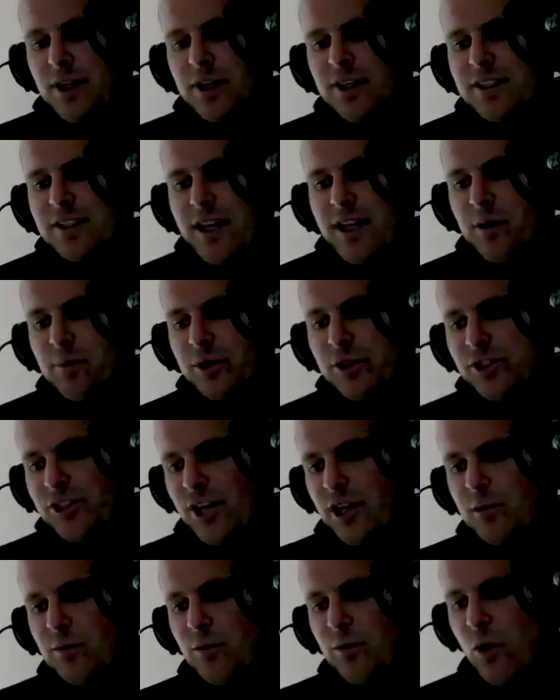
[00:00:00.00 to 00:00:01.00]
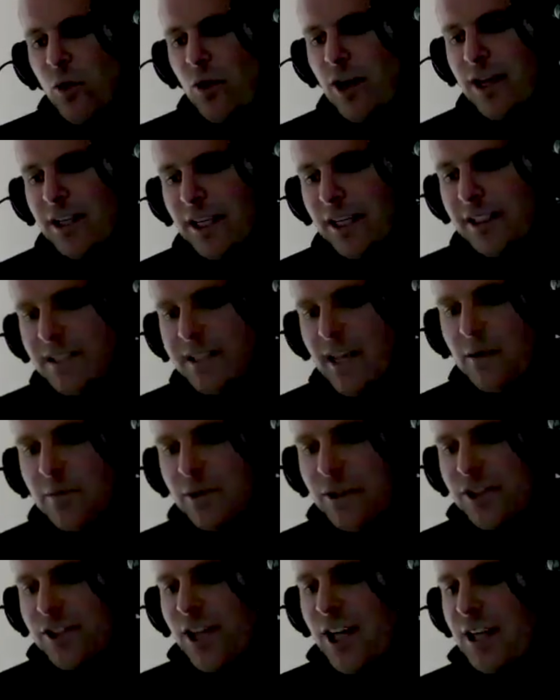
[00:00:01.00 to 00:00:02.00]
up 10% or more i
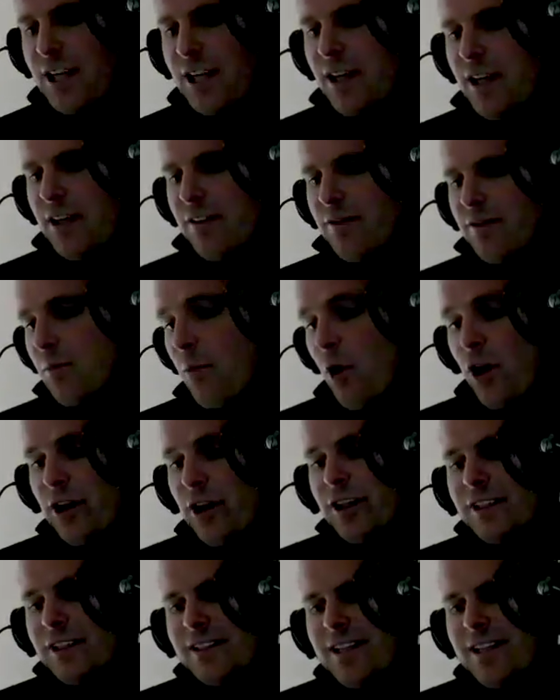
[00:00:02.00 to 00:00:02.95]
get 10% the